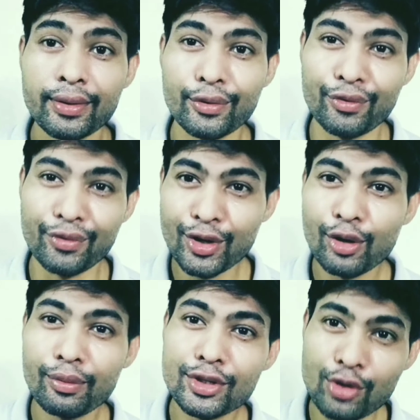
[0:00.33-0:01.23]
We
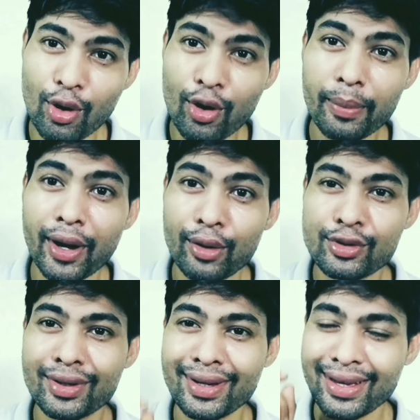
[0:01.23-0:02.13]
always talk
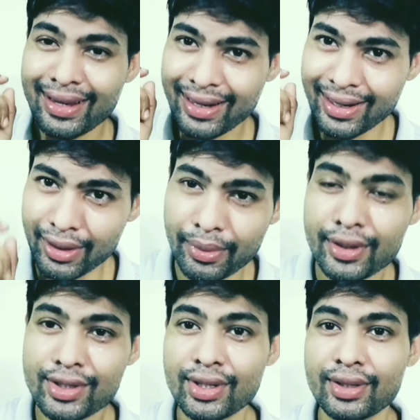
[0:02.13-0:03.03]
about
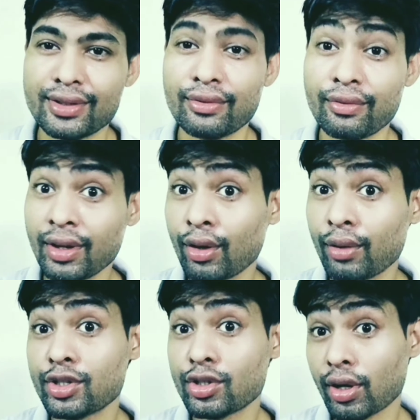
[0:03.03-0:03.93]
liberties, we
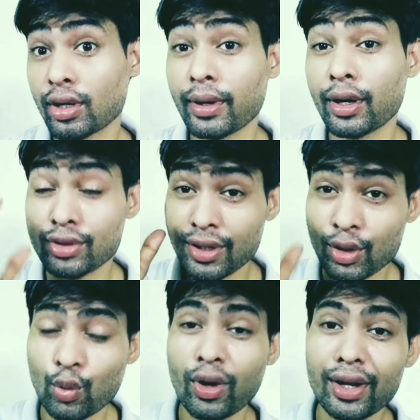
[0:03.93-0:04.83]
always talk about
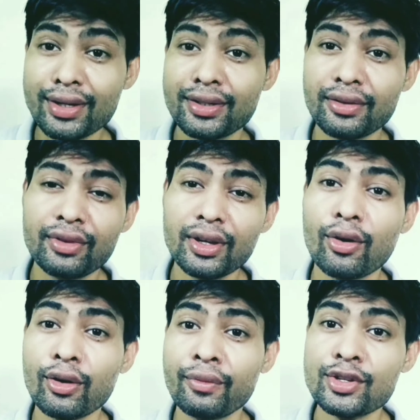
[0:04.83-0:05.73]
equality, we
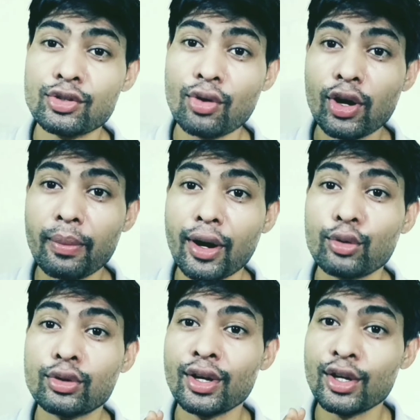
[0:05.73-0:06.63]
always talk
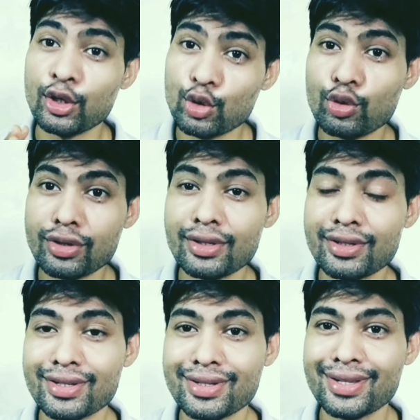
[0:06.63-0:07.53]
about social
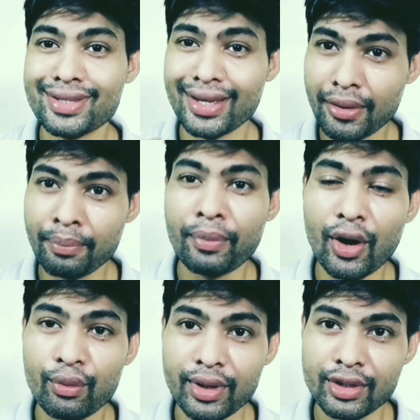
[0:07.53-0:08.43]
justice and
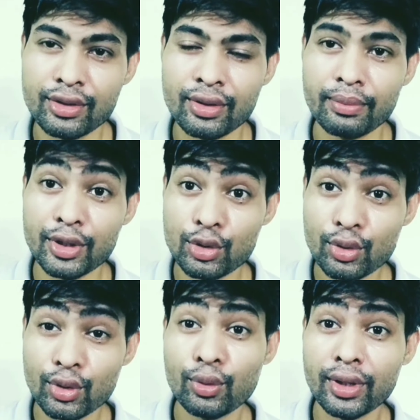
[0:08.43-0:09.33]
empowerment. But
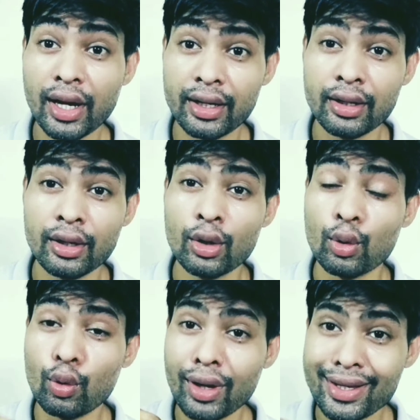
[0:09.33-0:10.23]
do you know that
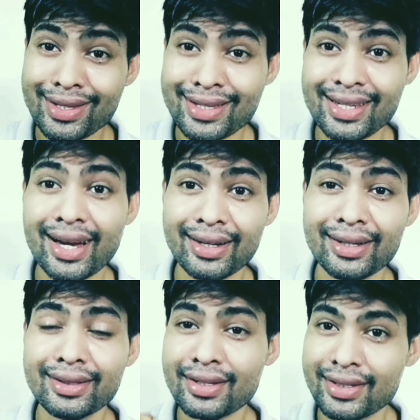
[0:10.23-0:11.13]
who has
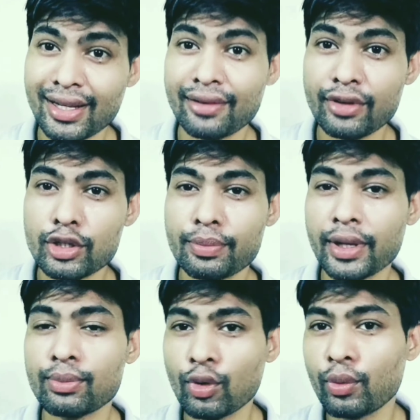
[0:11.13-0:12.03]
started the
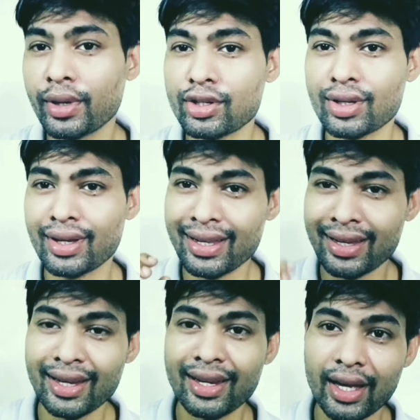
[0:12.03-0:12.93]
self-respect movement
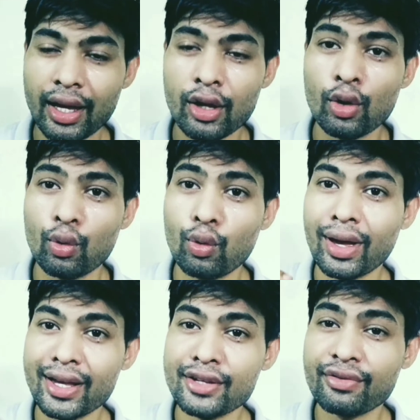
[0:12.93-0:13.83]
in India,
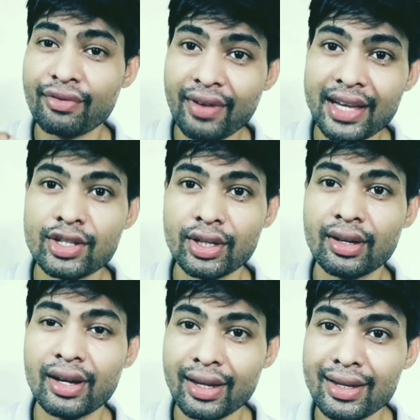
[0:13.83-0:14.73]
who has
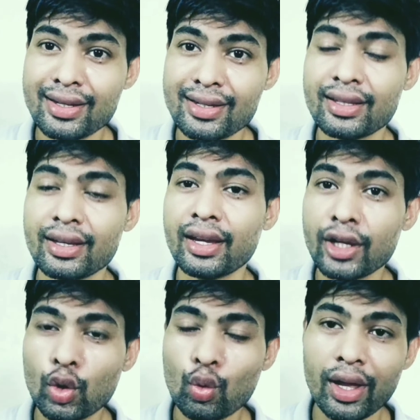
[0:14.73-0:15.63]
fighted against the
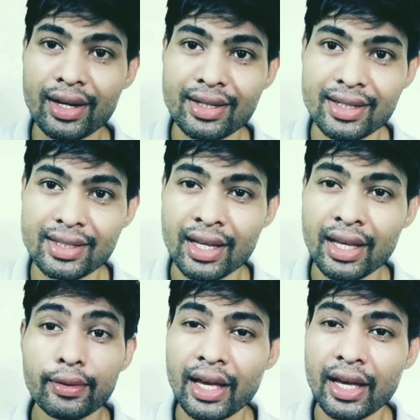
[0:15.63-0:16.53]
inequalities
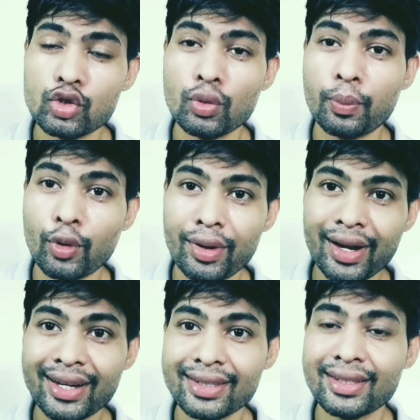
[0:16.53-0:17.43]
and to
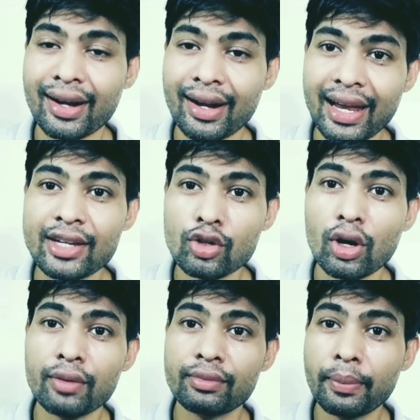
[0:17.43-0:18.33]
protect the
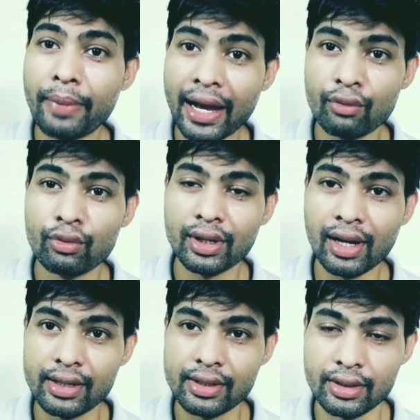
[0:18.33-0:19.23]
right of the backward
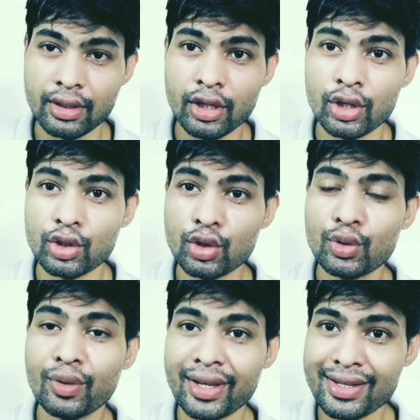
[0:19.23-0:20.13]
classes?
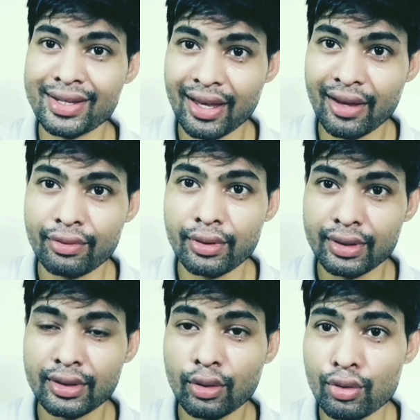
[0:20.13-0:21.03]
Due to his
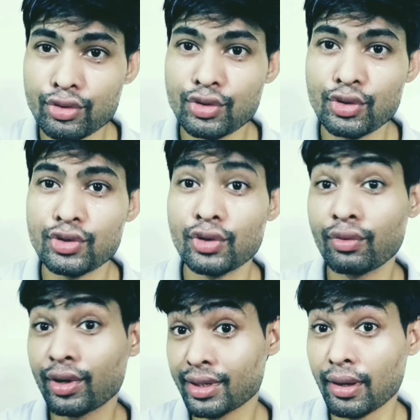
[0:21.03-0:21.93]
effort, the
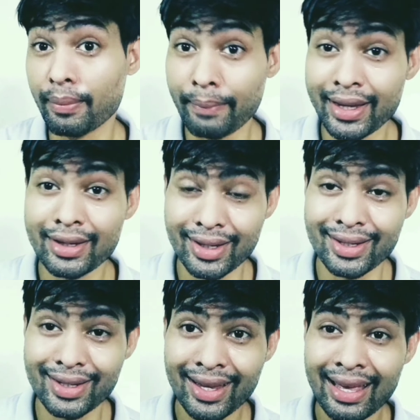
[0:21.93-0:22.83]
constitution was
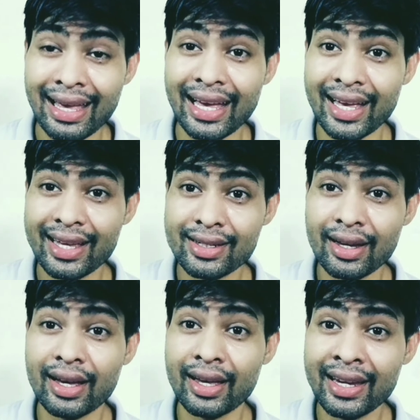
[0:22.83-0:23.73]
amended
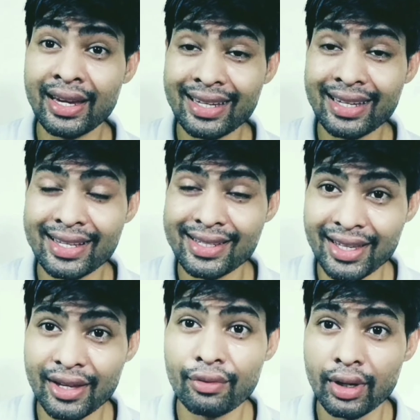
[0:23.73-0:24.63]
and it
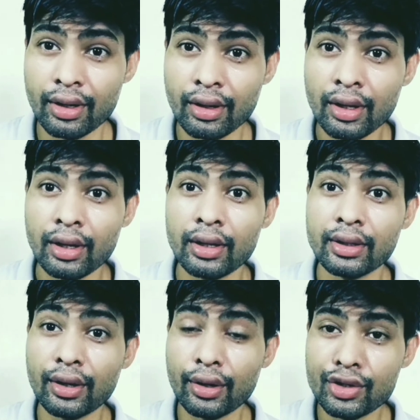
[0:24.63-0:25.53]
has given
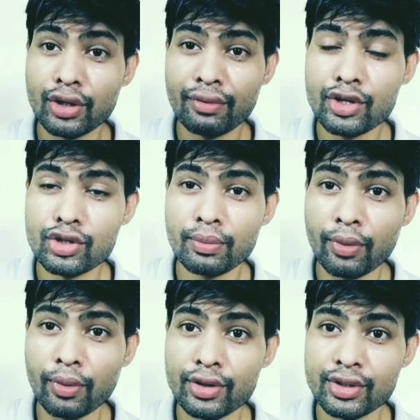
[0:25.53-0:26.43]
the
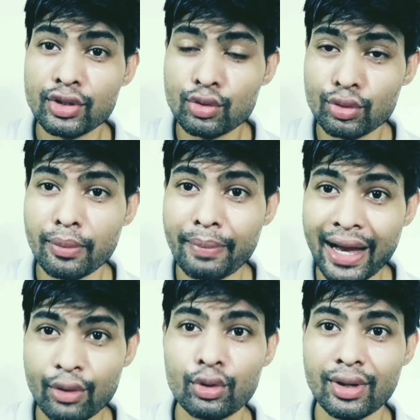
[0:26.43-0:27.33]
reservation policies to the
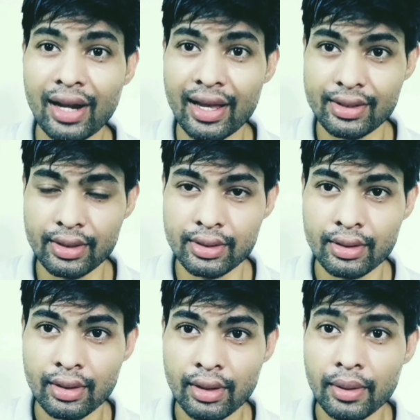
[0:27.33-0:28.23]
backward
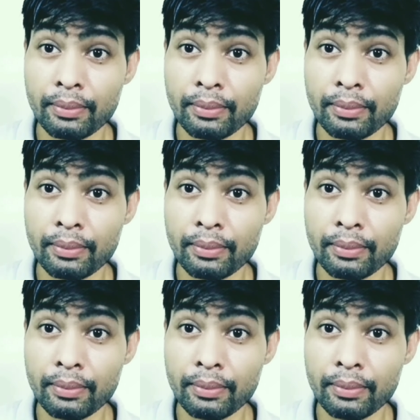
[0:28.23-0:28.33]
classes.